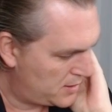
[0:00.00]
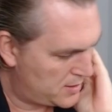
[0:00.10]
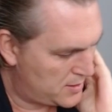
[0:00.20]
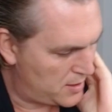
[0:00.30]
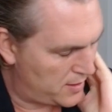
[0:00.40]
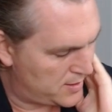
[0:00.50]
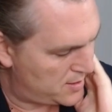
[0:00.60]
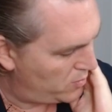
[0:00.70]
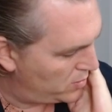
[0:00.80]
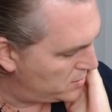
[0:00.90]
So there's
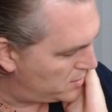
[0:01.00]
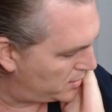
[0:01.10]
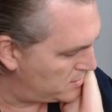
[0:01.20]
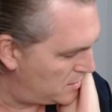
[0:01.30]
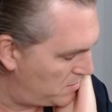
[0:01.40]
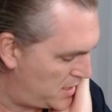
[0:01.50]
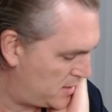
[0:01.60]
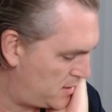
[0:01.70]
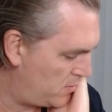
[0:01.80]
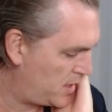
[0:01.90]
no wound tokens on him yet.
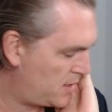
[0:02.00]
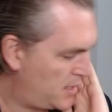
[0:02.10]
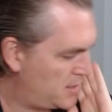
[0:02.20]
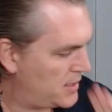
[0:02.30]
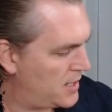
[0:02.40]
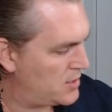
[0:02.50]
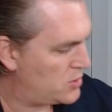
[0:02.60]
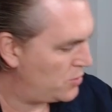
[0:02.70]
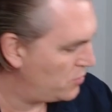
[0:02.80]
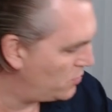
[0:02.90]
So we're going to need to get
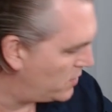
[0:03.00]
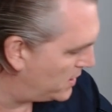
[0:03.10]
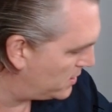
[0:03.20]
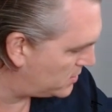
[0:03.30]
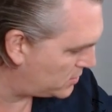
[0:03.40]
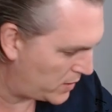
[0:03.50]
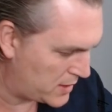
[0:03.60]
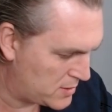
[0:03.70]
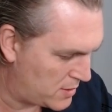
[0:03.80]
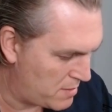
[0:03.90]
2
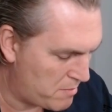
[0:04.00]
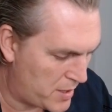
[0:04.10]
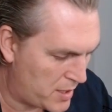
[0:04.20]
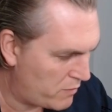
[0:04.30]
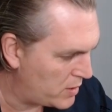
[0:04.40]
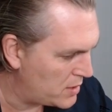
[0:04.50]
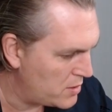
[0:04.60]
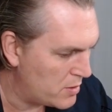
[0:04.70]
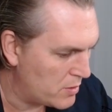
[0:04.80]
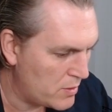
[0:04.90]
swings on him, but if we
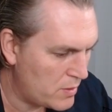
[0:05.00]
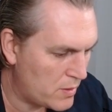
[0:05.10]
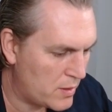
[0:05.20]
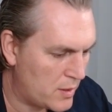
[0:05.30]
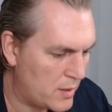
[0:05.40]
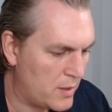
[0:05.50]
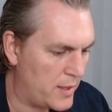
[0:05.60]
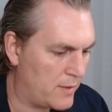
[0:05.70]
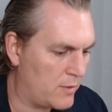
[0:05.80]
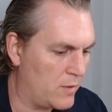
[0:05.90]
do,
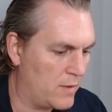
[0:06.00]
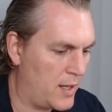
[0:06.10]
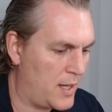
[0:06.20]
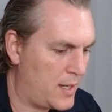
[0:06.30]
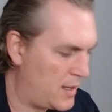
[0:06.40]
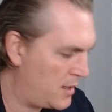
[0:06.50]
that's good. So he